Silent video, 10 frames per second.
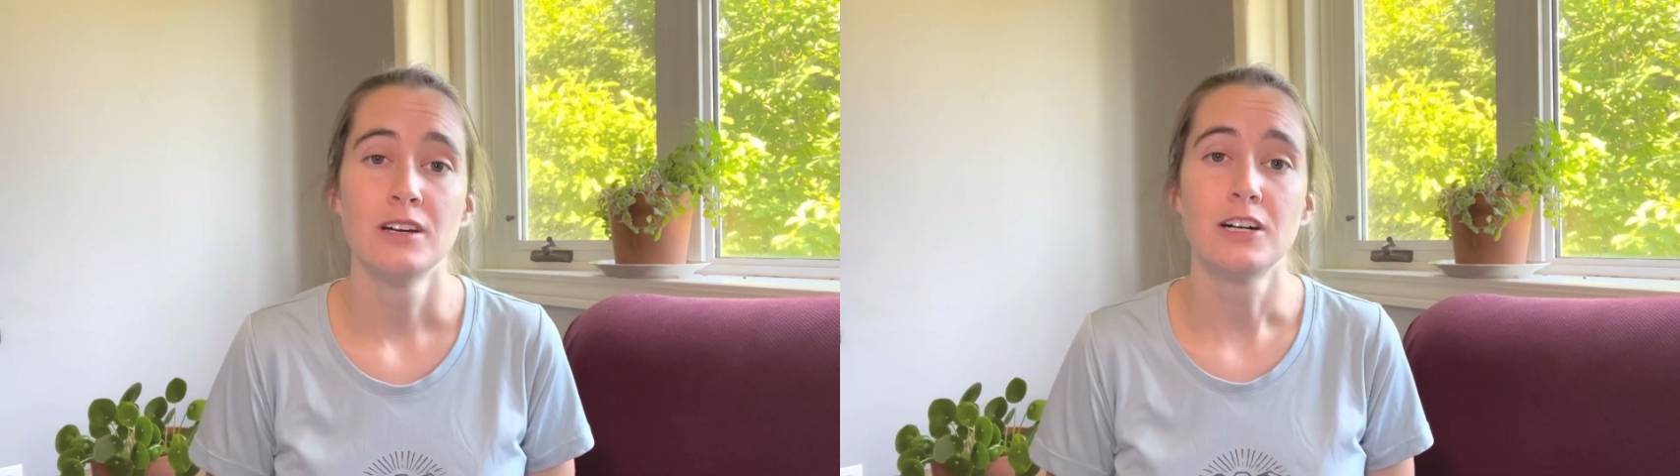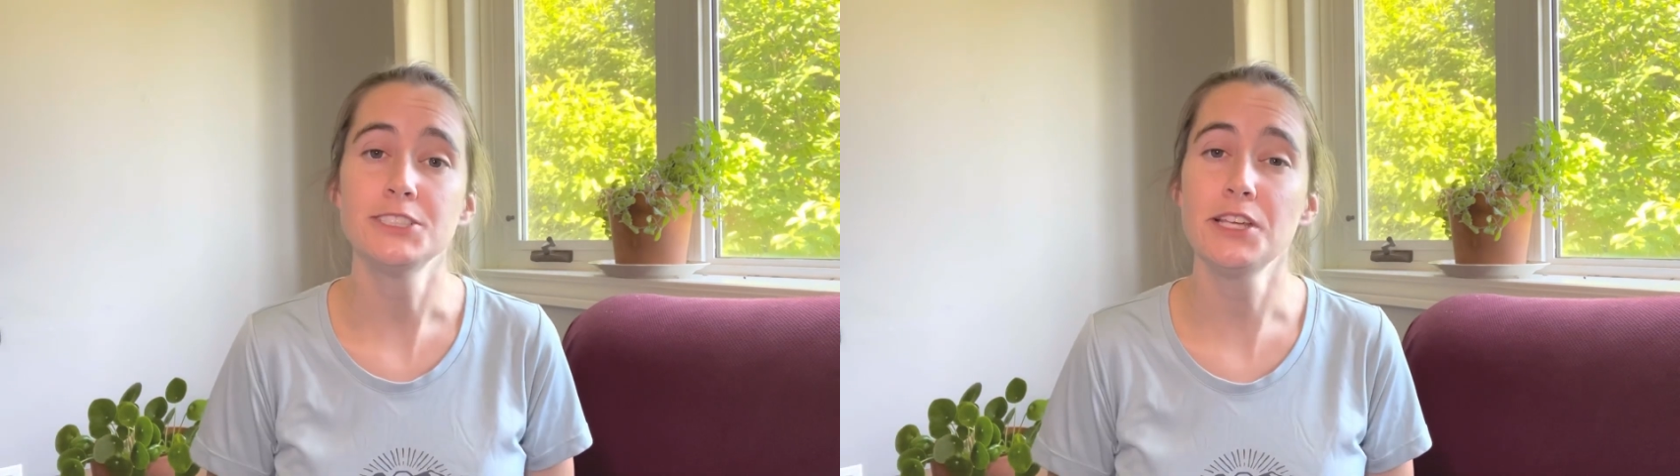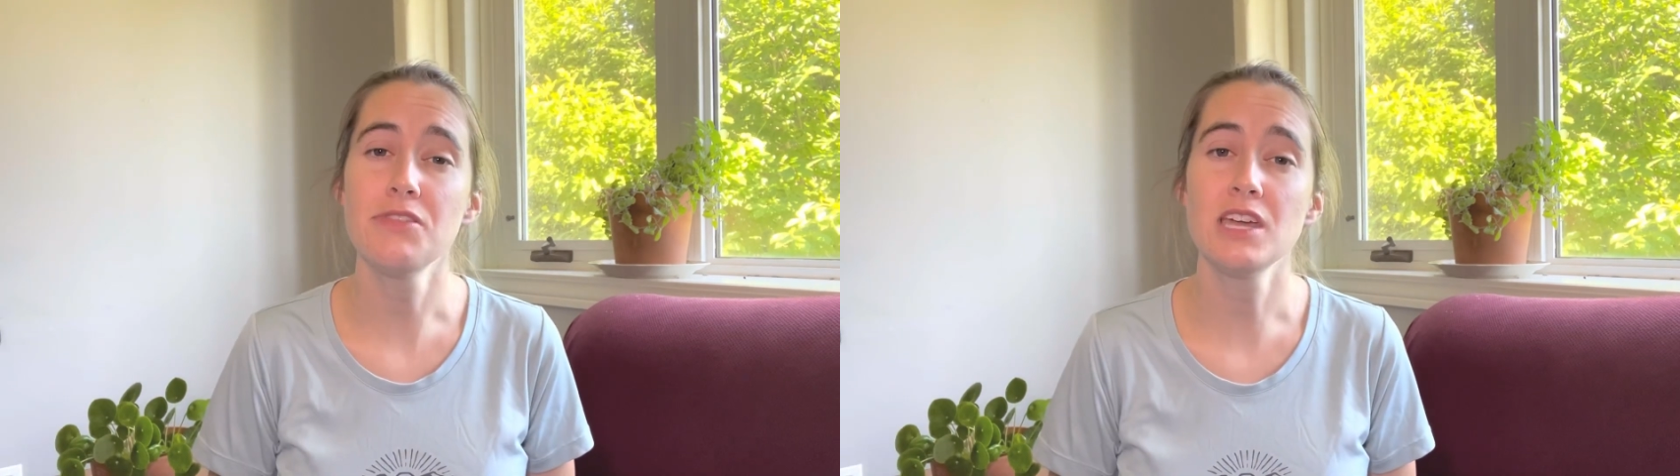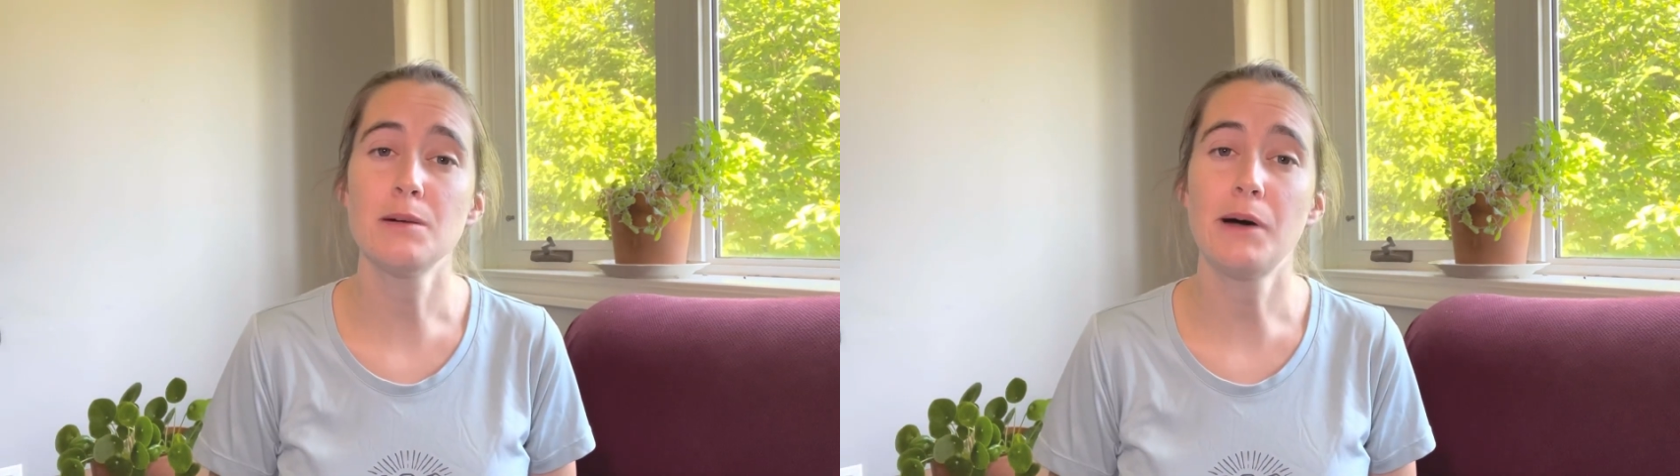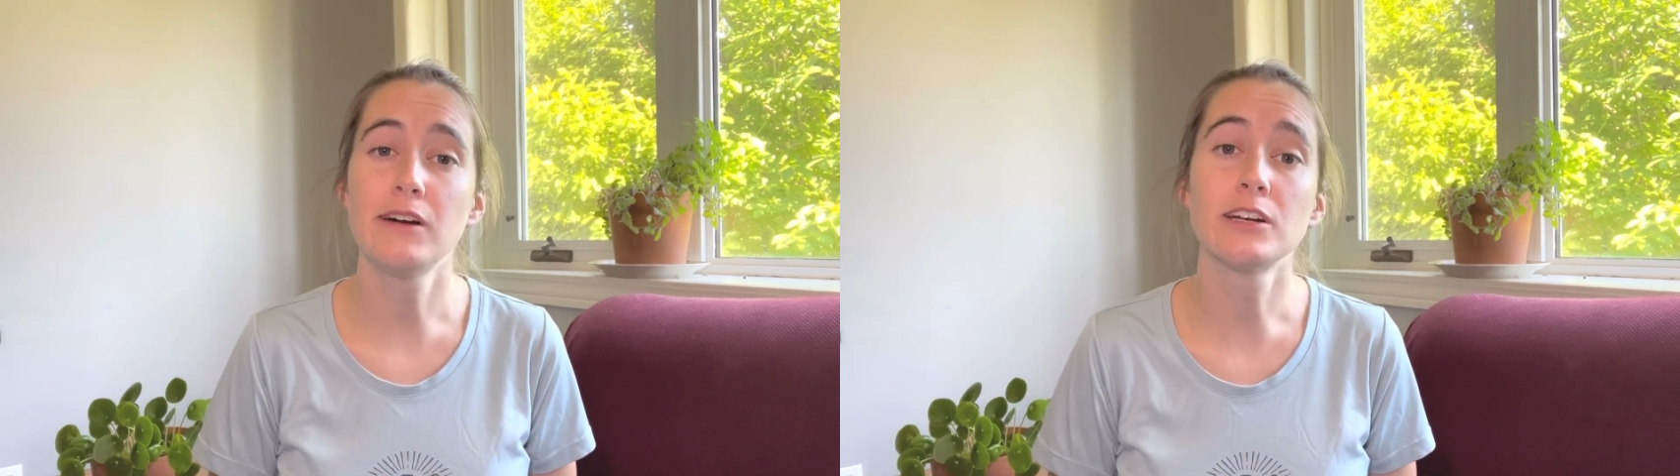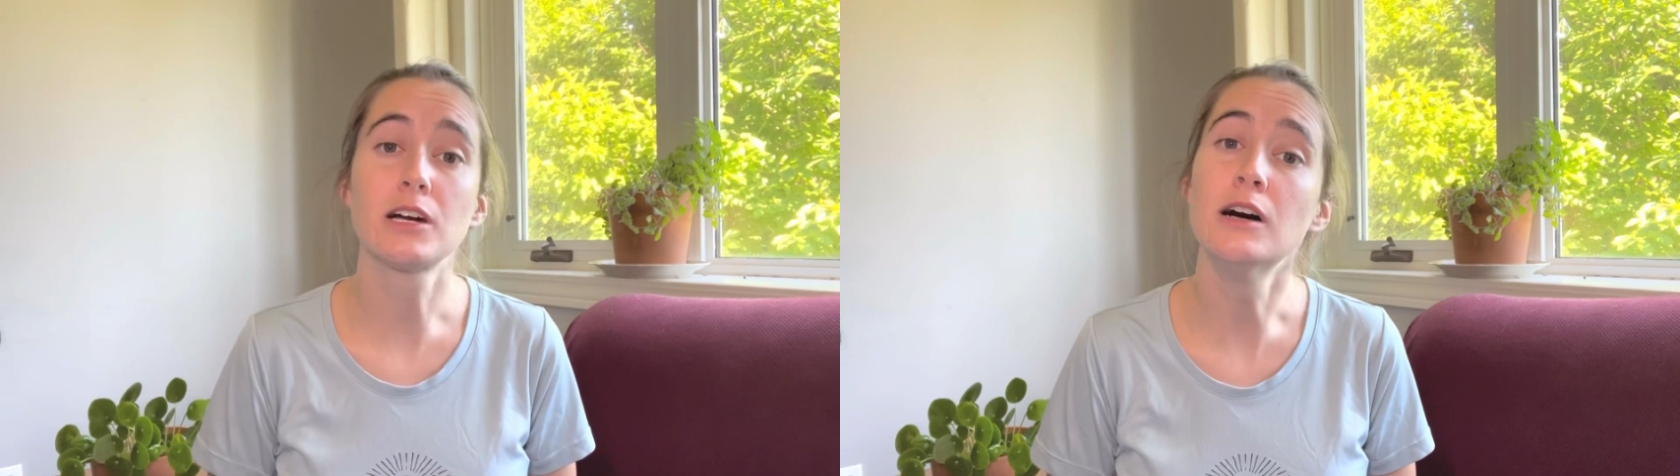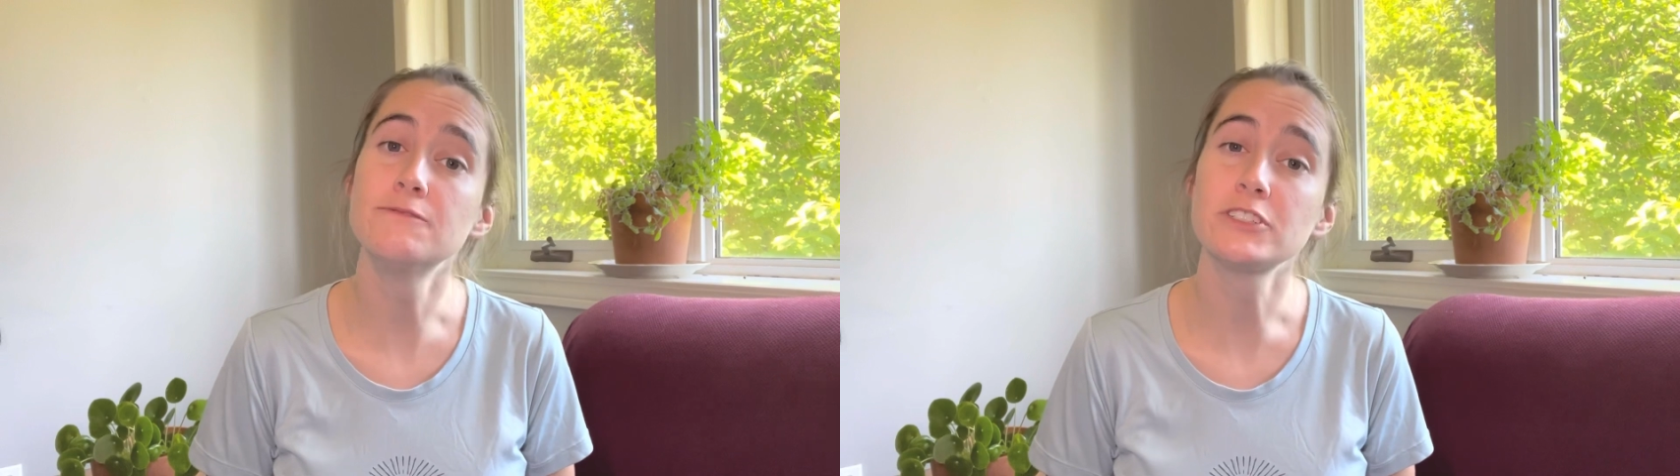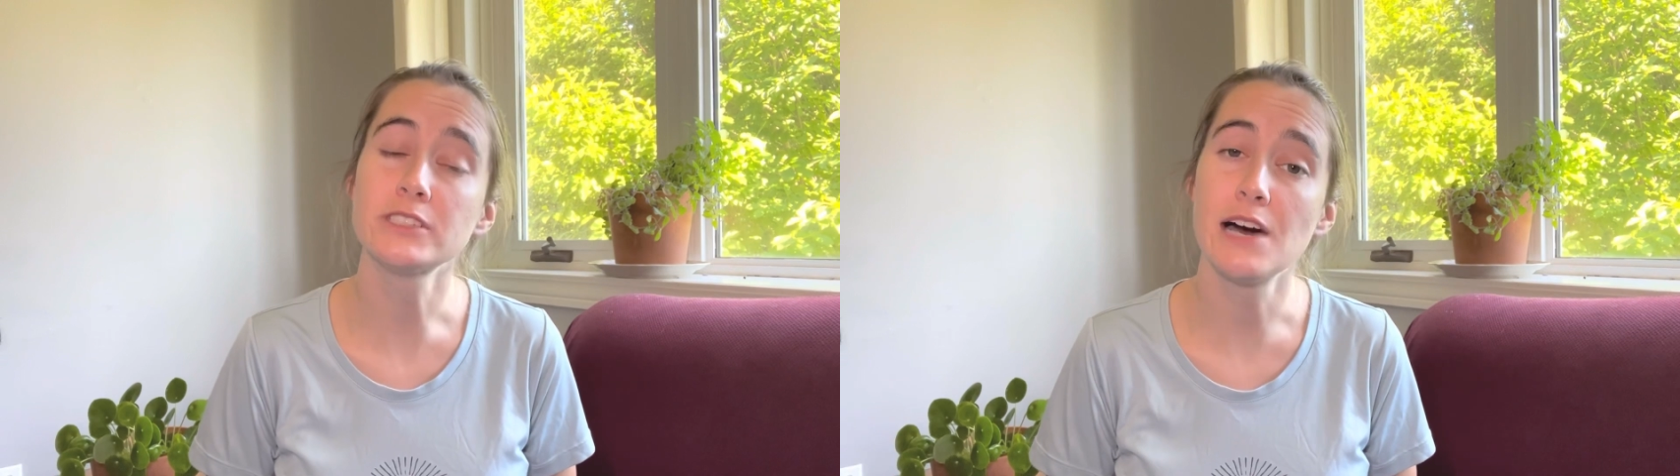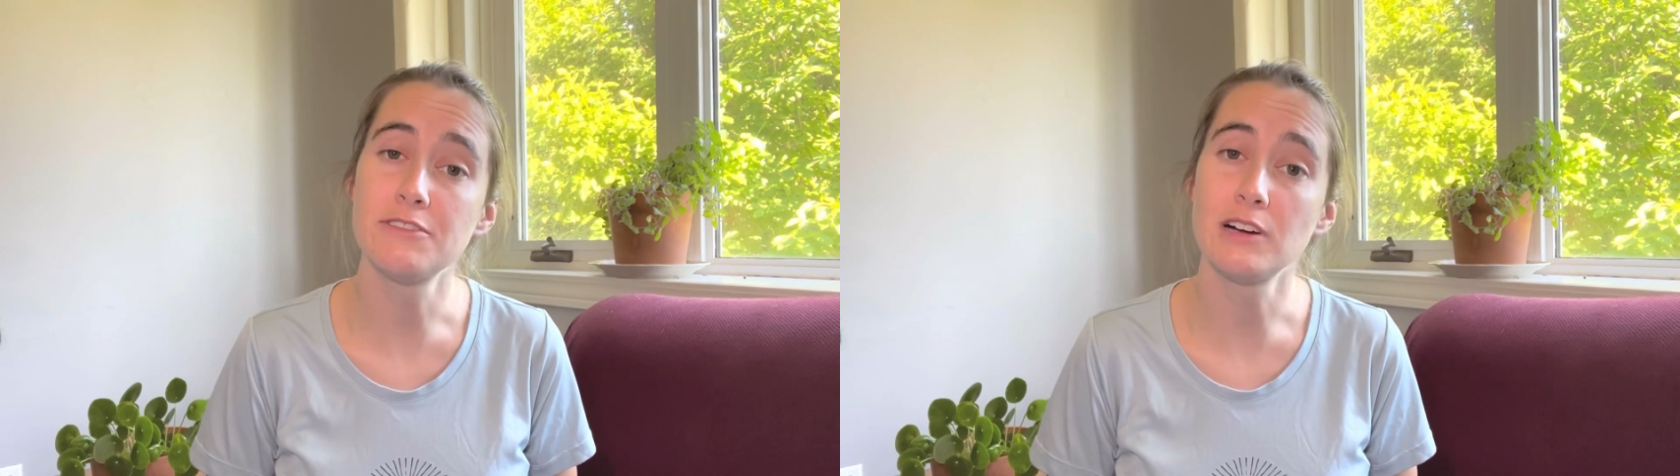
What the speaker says: Also think about your comfort level